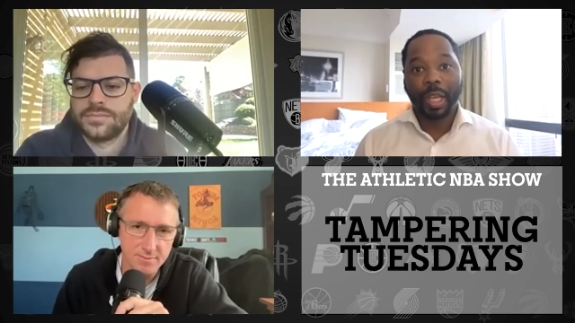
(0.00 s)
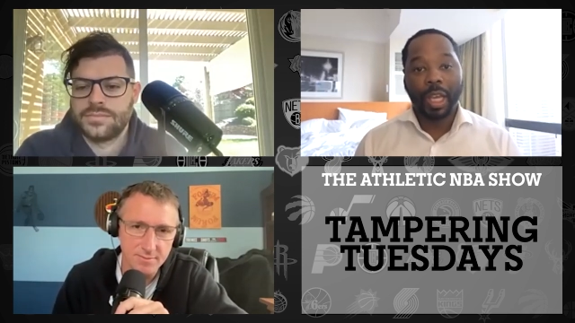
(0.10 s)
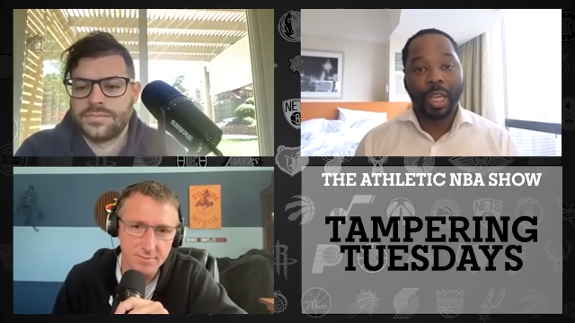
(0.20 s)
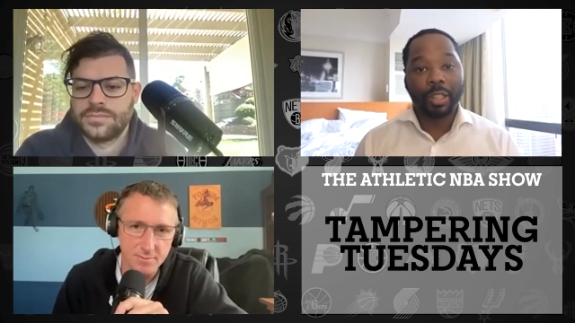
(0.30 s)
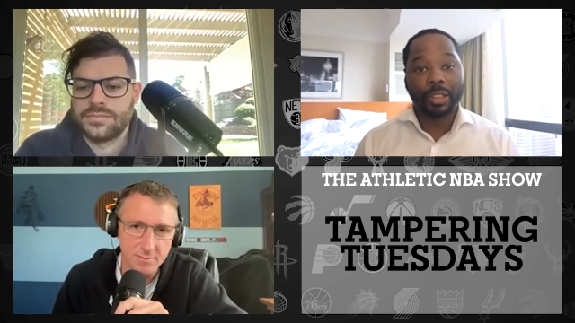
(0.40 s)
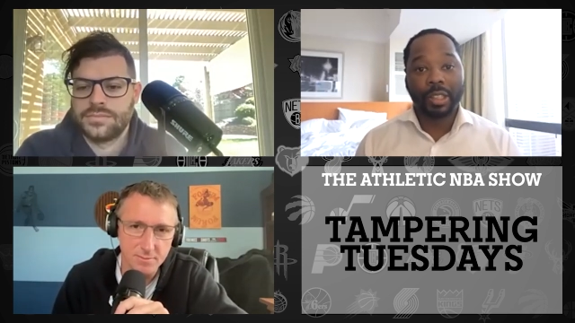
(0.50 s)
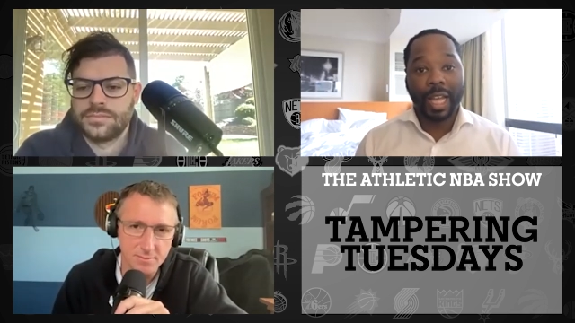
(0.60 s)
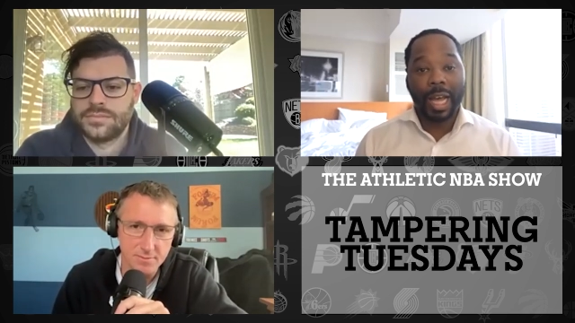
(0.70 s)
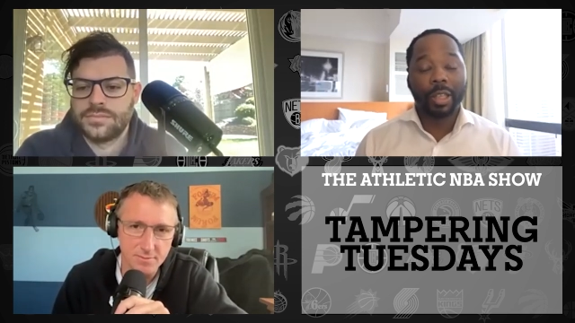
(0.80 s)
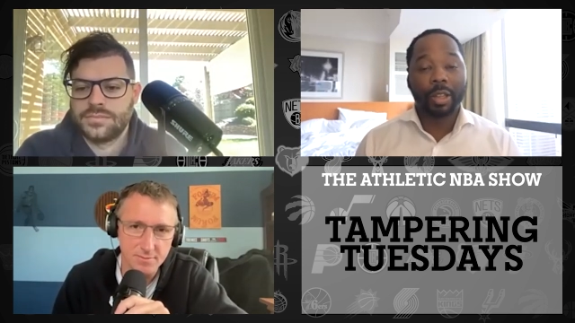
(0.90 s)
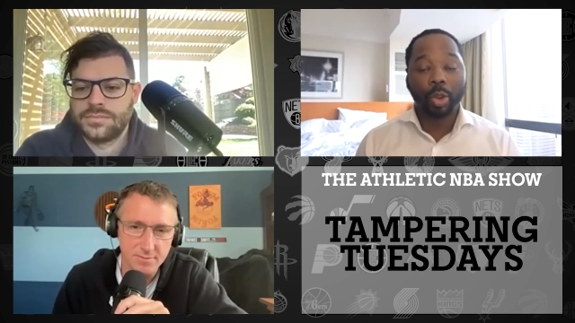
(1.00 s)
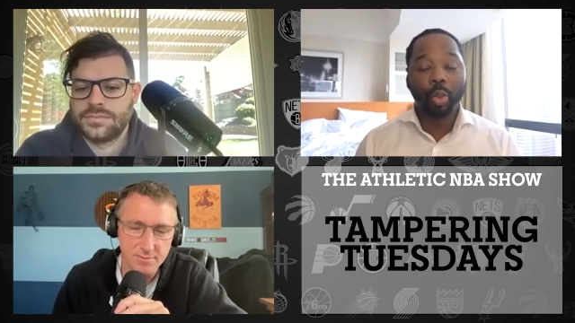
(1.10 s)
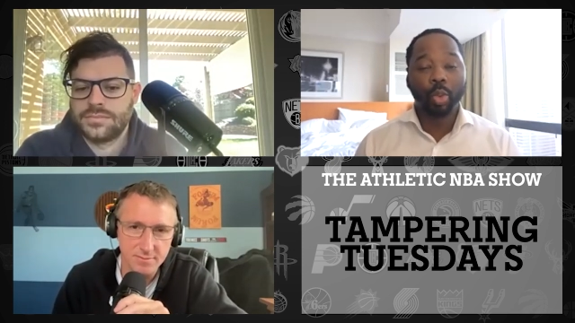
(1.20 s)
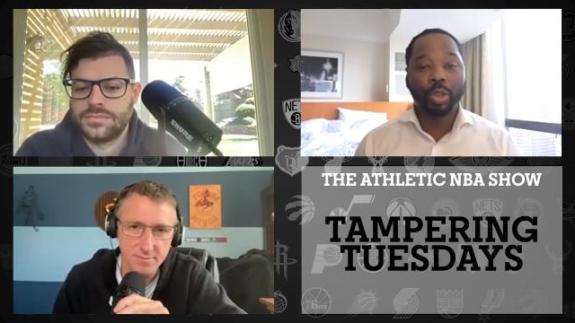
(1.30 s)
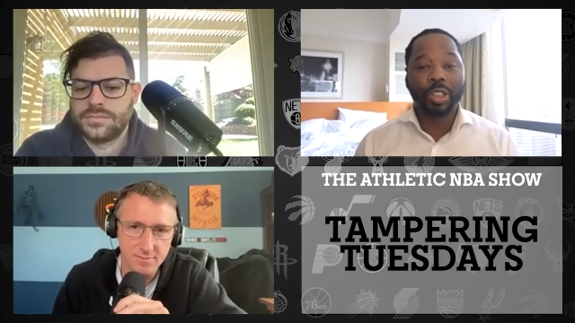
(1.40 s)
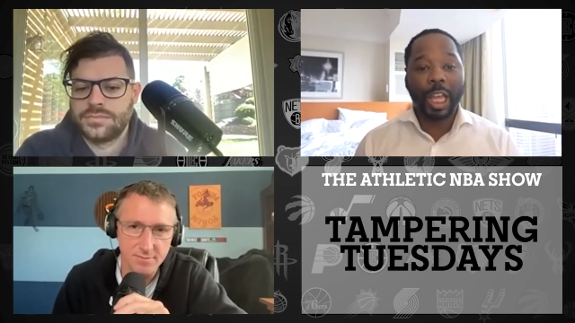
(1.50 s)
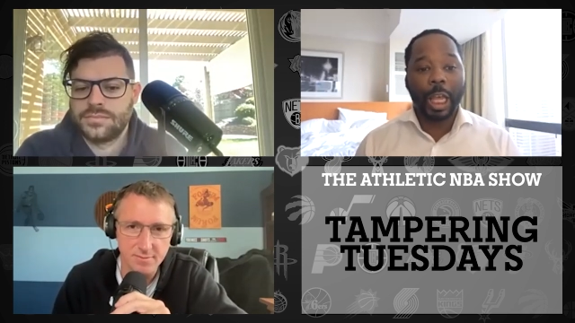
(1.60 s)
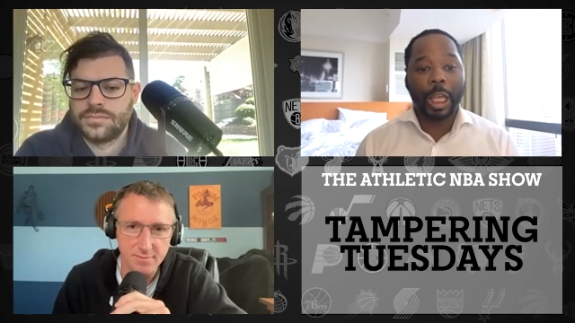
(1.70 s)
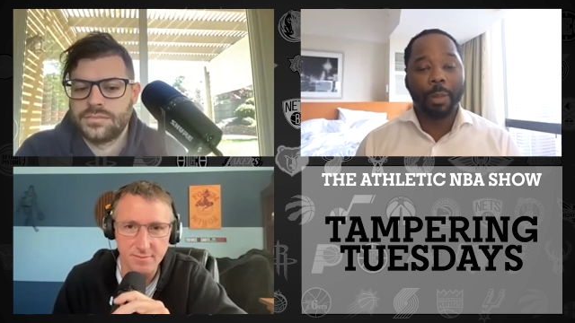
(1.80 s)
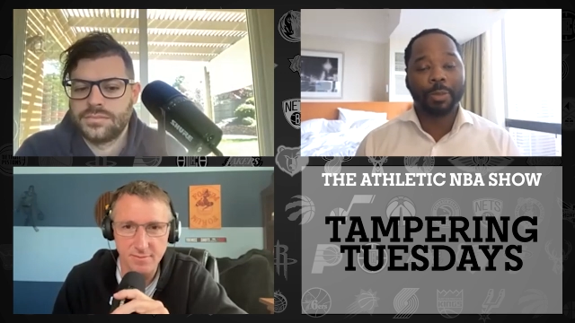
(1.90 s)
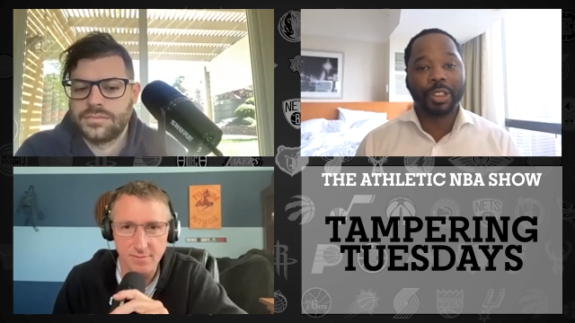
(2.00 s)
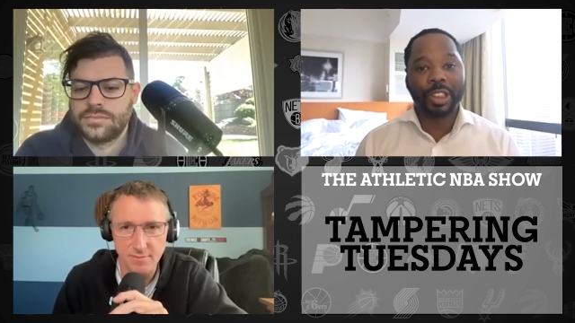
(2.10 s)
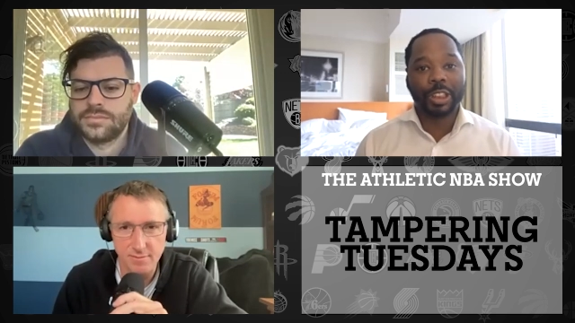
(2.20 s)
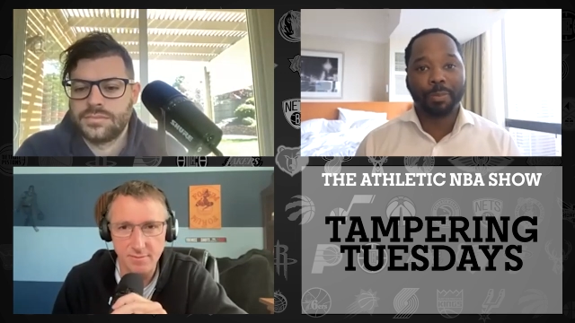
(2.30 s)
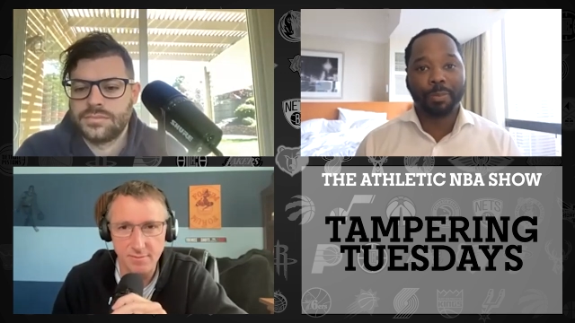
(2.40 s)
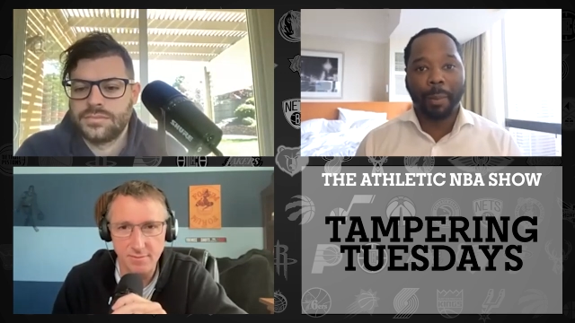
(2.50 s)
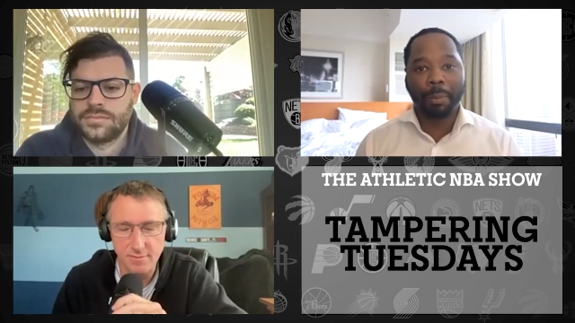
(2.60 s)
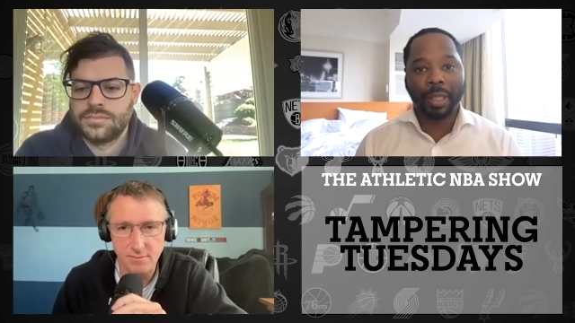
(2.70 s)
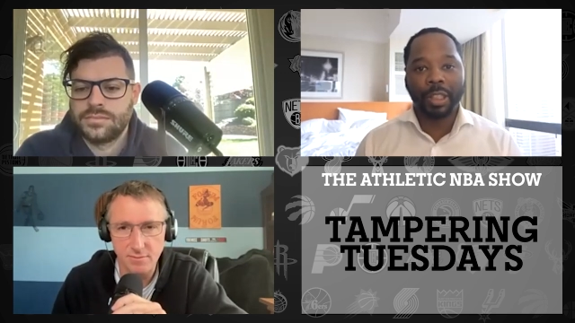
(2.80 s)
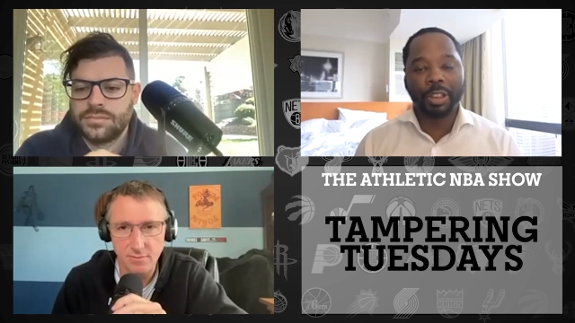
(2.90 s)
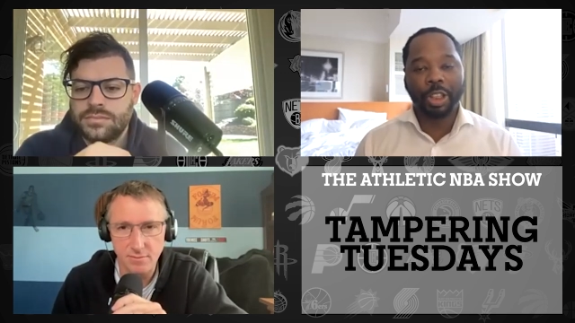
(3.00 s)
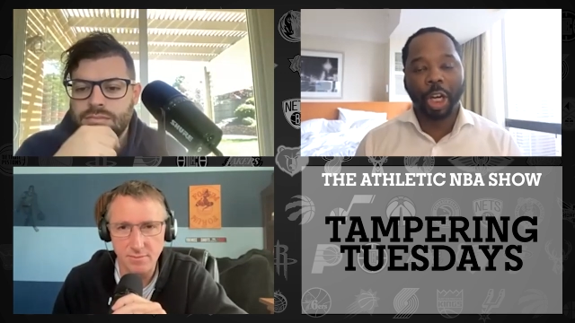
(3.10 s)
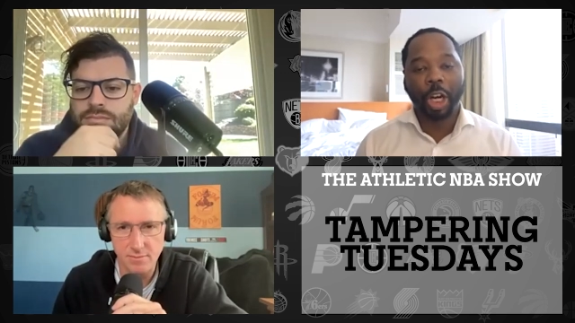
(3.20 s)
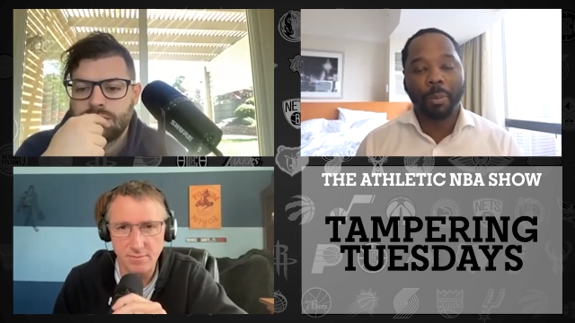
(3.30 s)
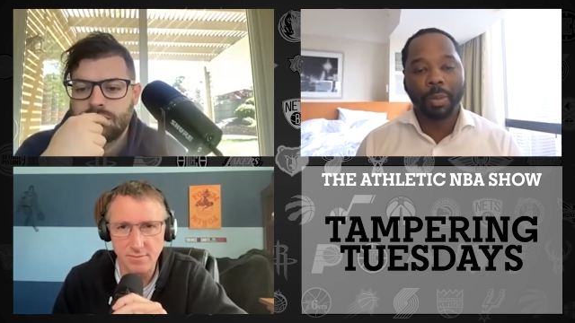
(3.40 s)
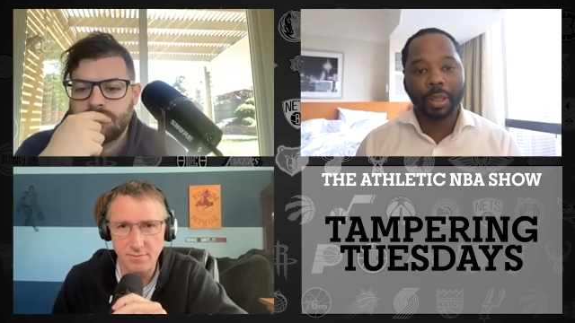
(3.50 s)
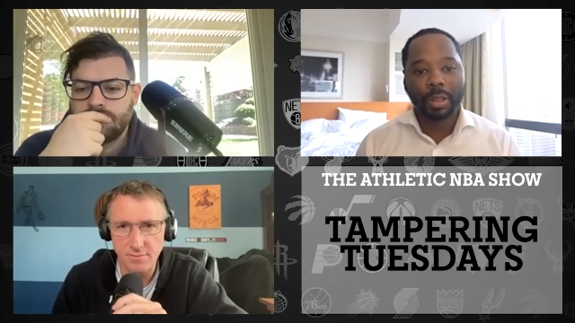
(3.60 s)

Speaker 1: and to not lose games just by being dumb.